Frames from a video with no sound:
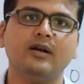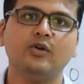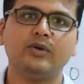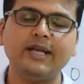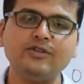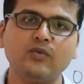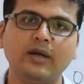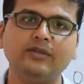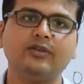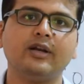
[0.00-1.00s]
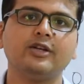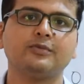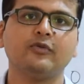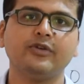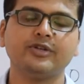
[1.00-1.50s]
to test one's English
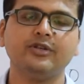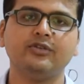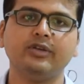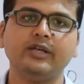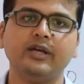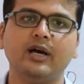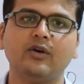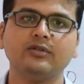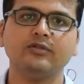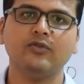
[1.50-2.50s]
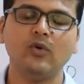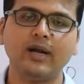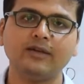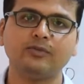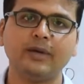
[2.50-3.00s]
proficiency across the four
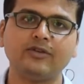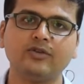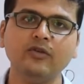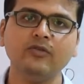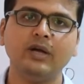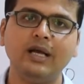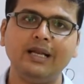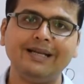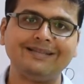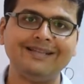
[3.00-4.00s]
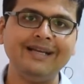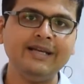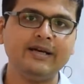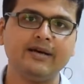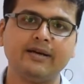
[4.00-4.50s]
aspects of
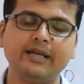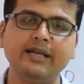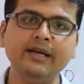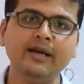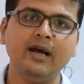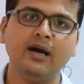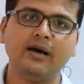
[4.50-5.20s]
listening, reading,